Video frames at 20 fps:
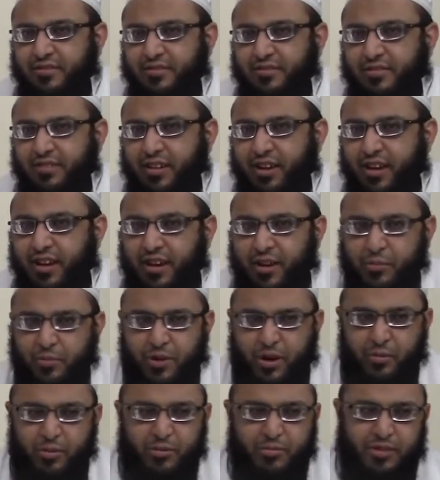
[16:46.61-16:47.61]
Any
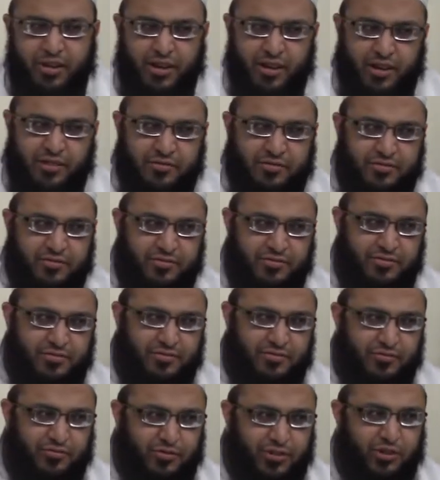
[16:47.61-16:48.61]
problem they have,
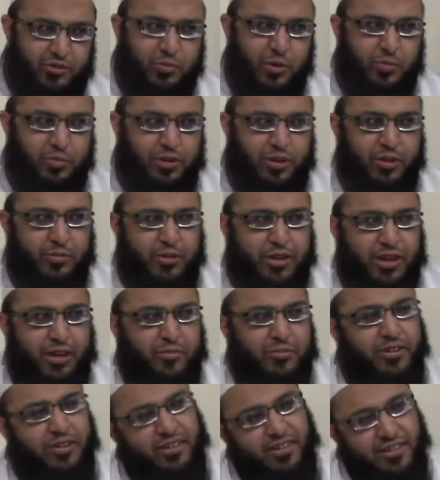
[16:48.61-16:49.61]
first people they
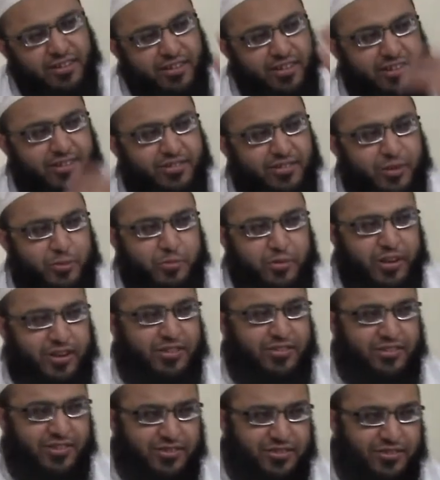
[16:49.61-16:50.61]
blame is their
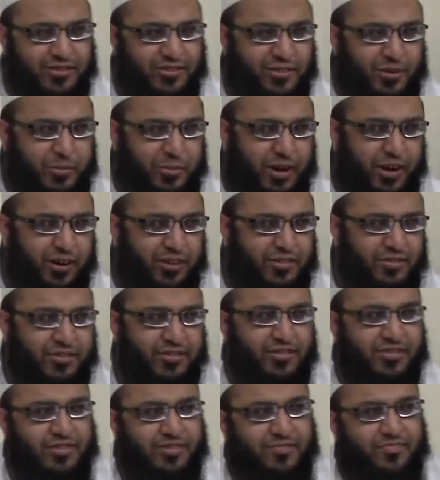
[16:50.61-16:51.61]
predecessors, their
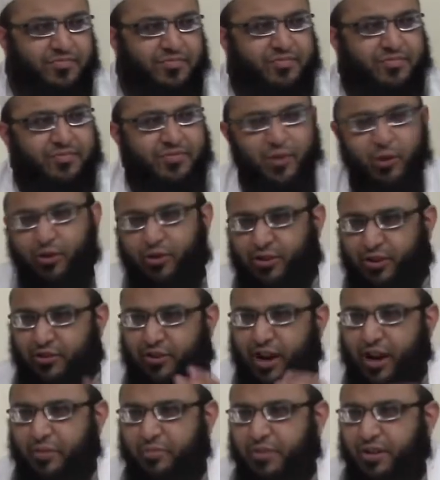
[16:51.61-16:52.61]
parents, or their
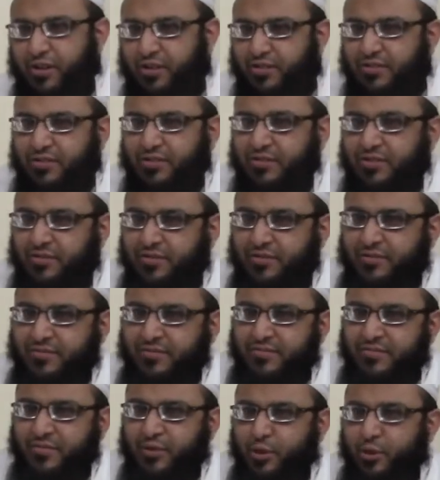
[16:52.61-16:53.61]
grandparents,
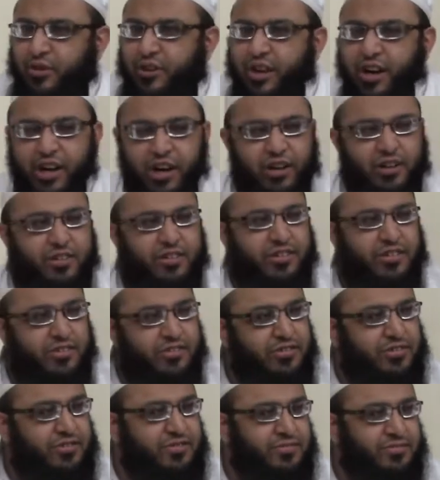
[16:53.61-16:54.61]
or their
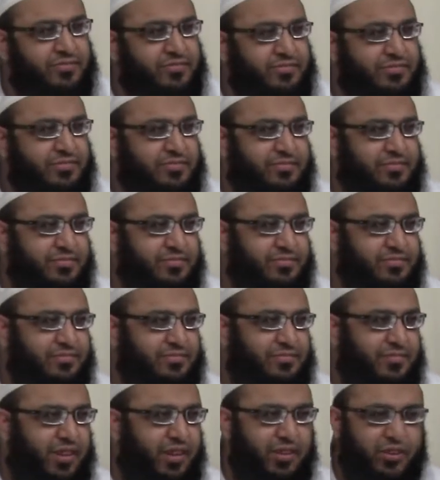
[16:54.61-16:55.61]
elders.
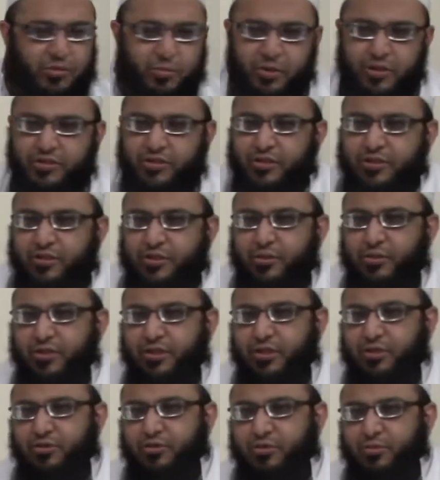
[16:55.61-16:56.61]
And this person is doing
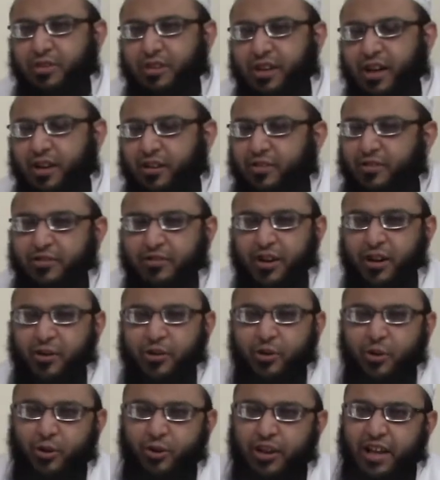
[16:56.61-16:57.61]
this to me. The
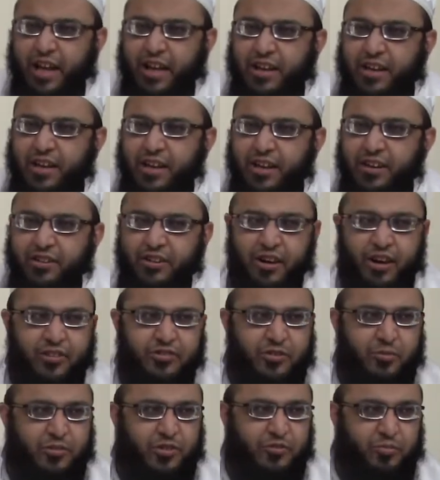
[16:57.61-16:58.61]
whole idea and
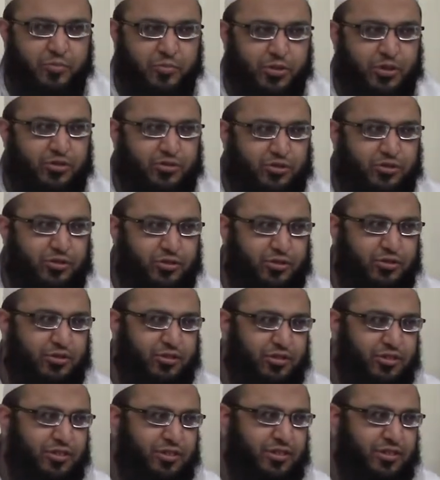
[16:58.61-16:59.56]
concept of personal,